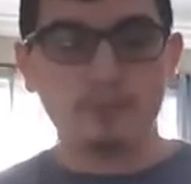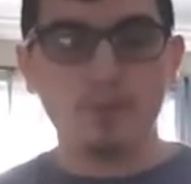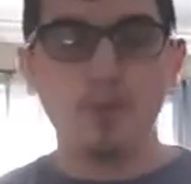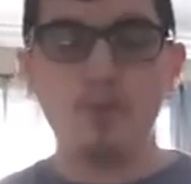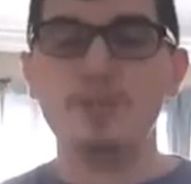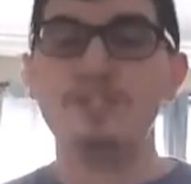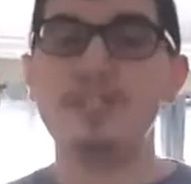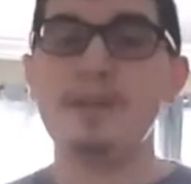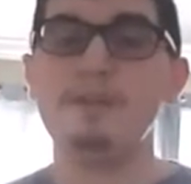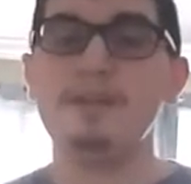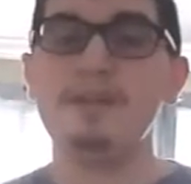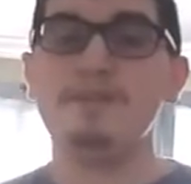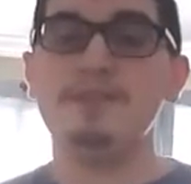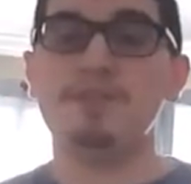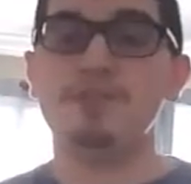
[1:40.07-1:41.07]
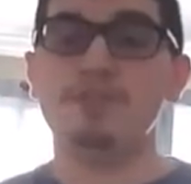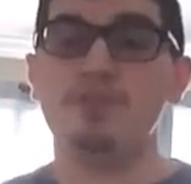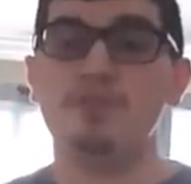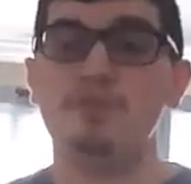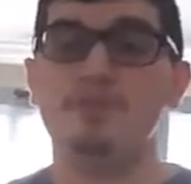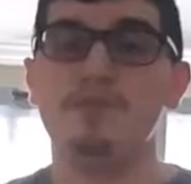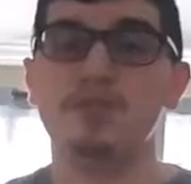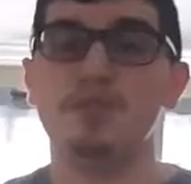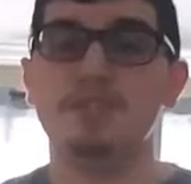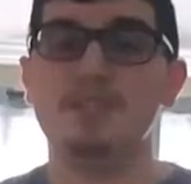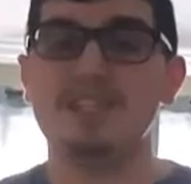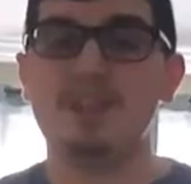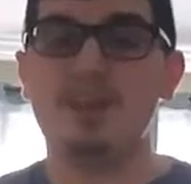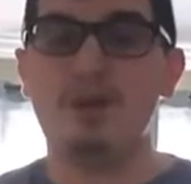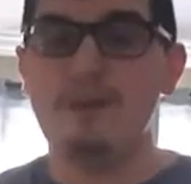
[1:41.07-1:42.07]
The reason I'm giving a short review is
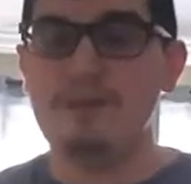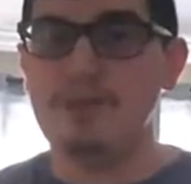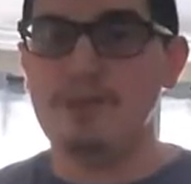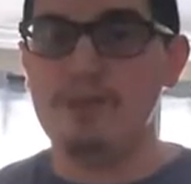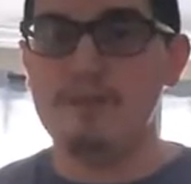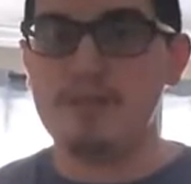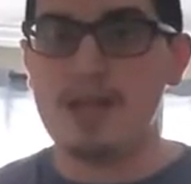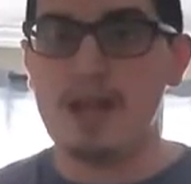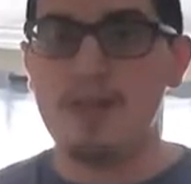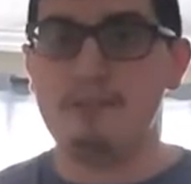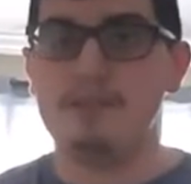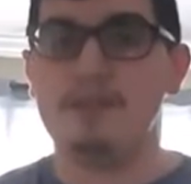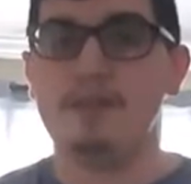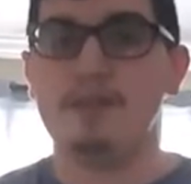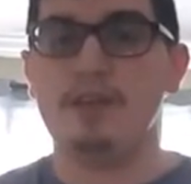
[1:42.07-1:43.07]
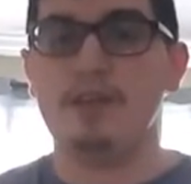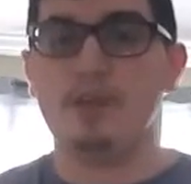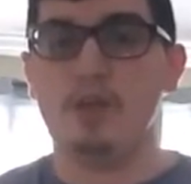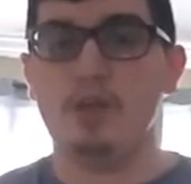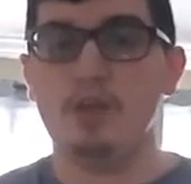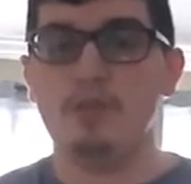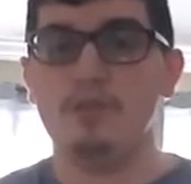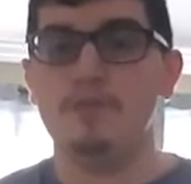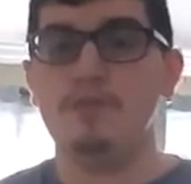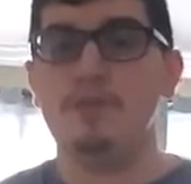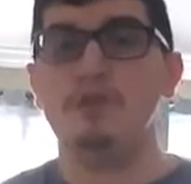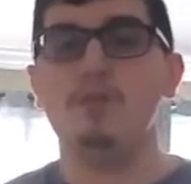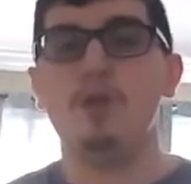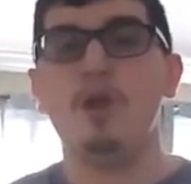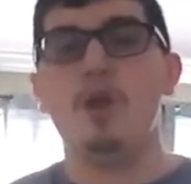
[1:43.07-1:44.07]
because I don't have enough time to give it a longer
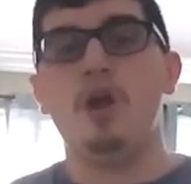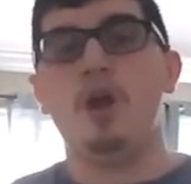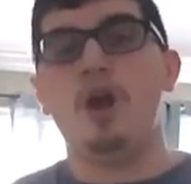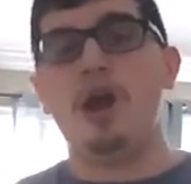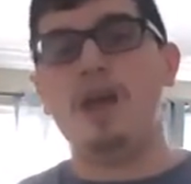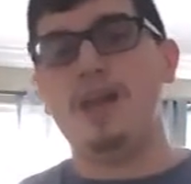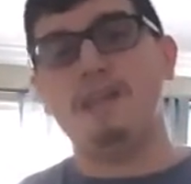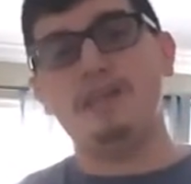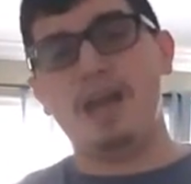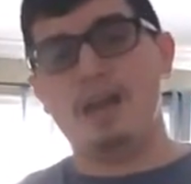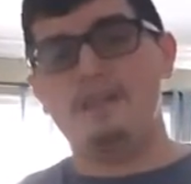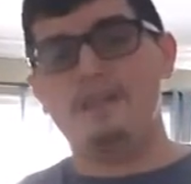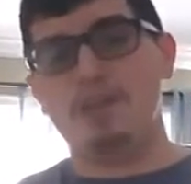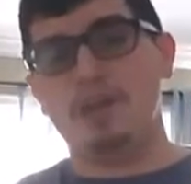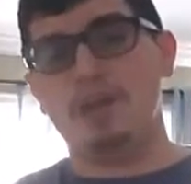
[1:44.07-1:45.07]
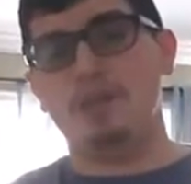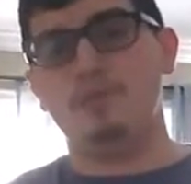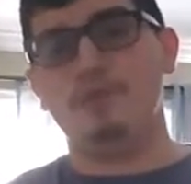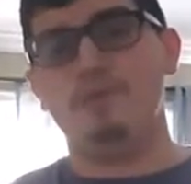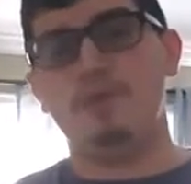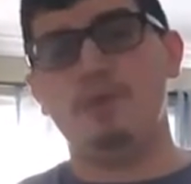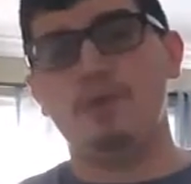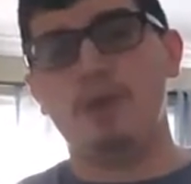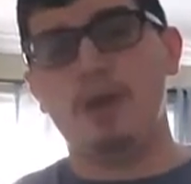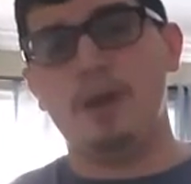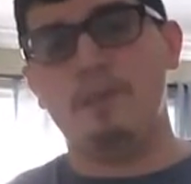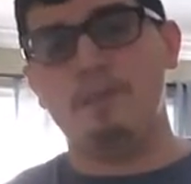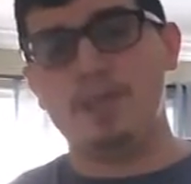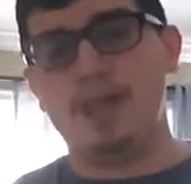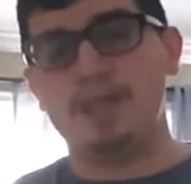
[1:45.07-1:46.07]
review. I'll have a longer review
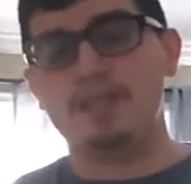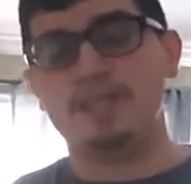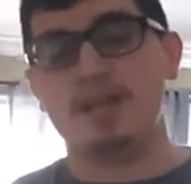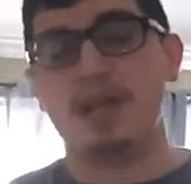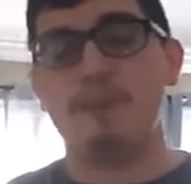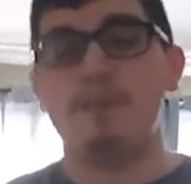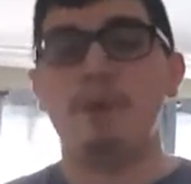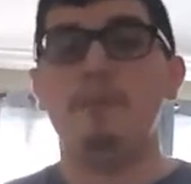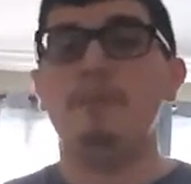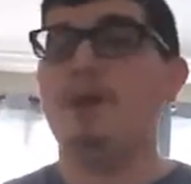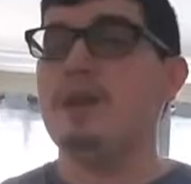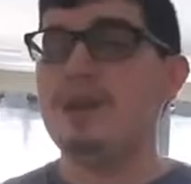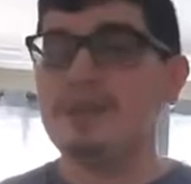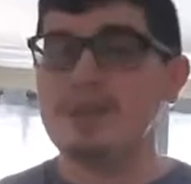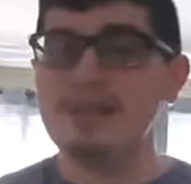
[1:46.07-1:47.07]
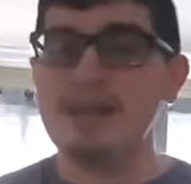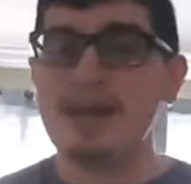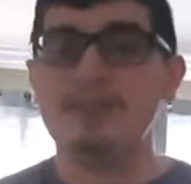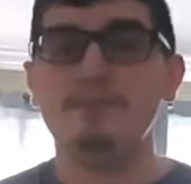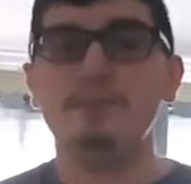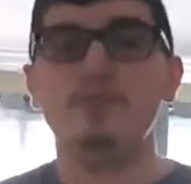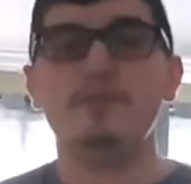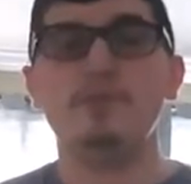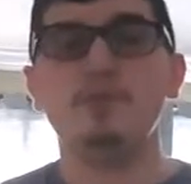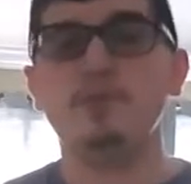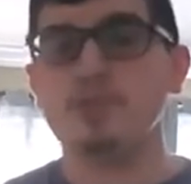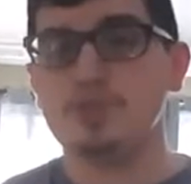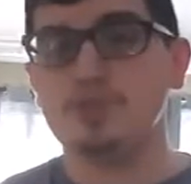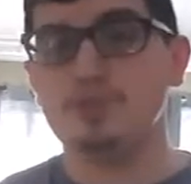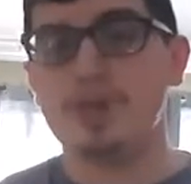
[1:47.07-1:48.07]
next time. But other than that, the movie
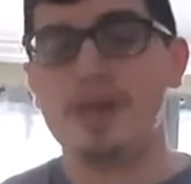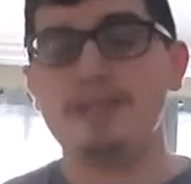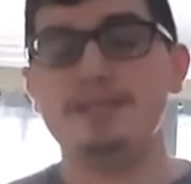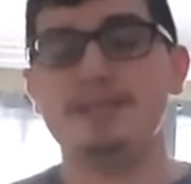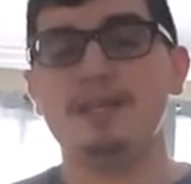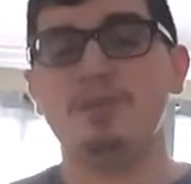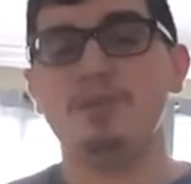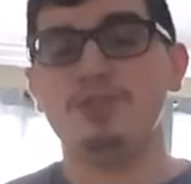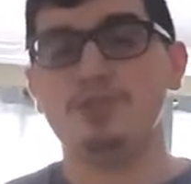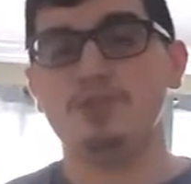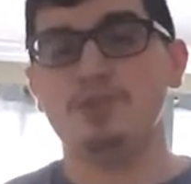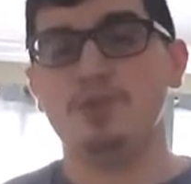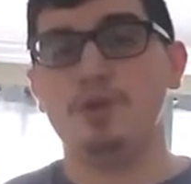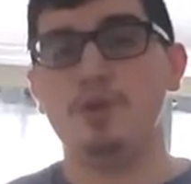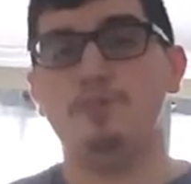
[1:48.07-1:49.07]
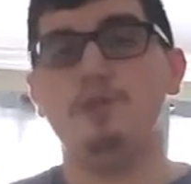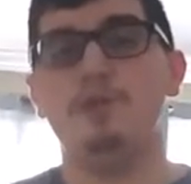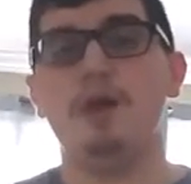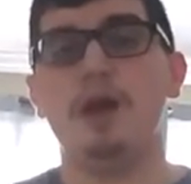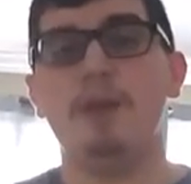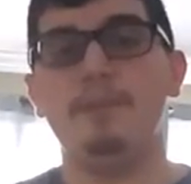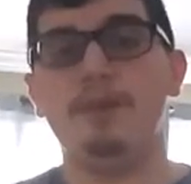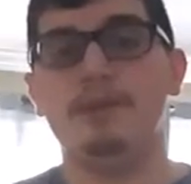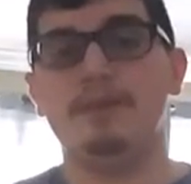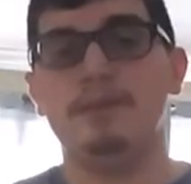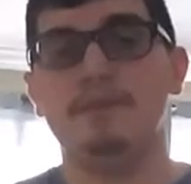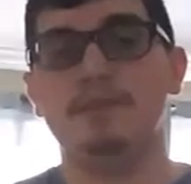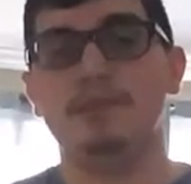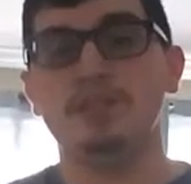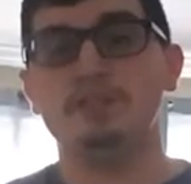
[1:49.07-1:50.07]
was great. It was enjoyable. I'm gonna
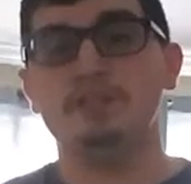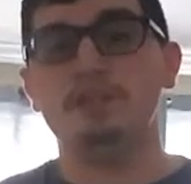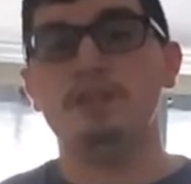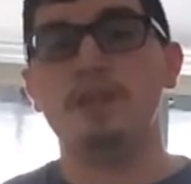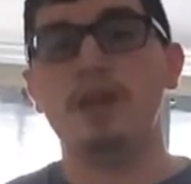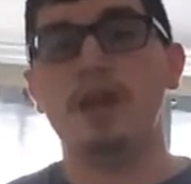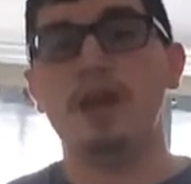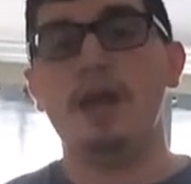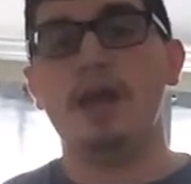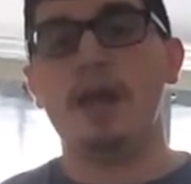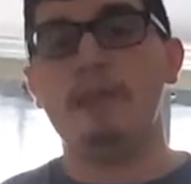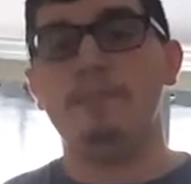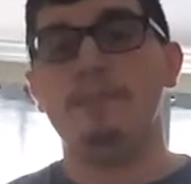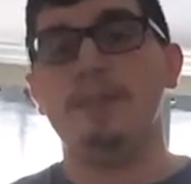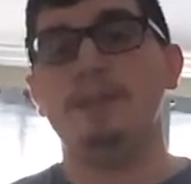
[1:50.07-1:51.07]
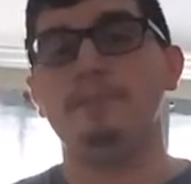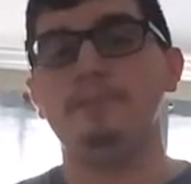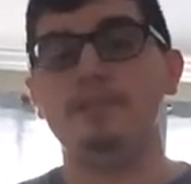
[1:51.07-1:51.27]
give this movie a B+.